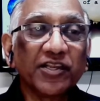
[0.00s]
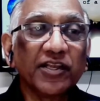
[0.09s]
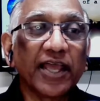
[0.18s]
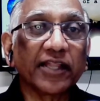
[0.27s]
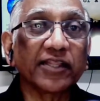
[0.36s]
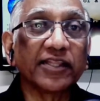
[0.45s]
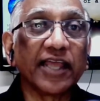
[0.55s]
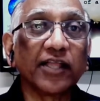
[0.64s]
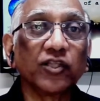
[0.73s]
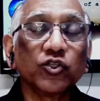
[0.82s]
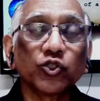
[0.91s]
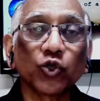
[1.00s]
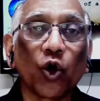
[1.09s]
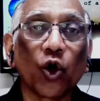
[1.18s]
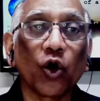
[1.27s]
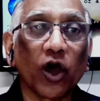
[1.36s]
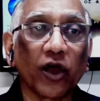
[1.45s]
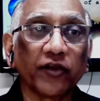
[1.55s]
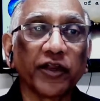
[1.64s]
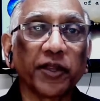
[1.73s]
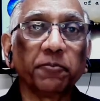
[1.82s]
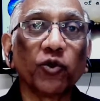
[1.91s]
Lett then saw under
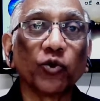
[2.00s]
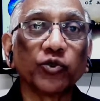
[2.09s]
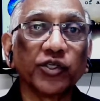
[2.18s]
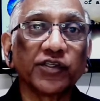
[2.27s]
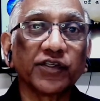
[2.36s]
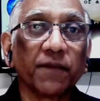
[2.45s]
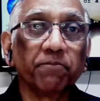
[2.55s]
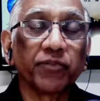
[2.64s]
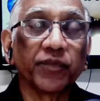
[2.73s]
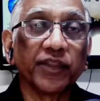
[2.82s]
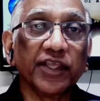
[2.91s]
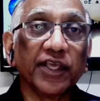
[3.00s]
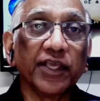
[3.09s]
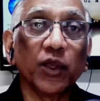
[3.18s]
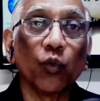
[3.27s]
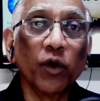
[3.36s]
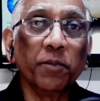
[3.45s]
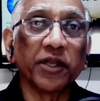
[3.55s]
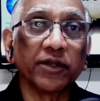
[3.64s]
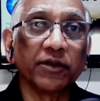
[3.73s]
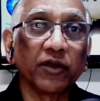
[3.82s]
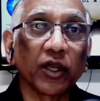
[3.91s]
hypnosis the woman
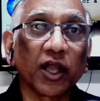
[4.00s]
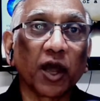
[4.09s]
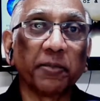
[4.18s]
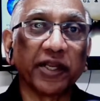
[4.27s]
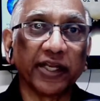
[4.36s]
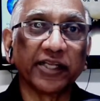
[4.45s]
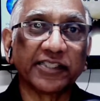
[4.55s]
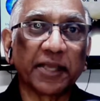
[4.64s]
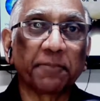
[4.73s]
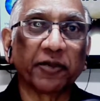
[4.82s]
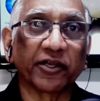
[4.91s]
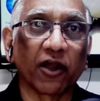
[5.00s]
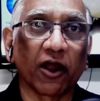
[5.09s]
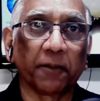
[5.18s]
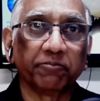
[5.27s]
come in a separate car.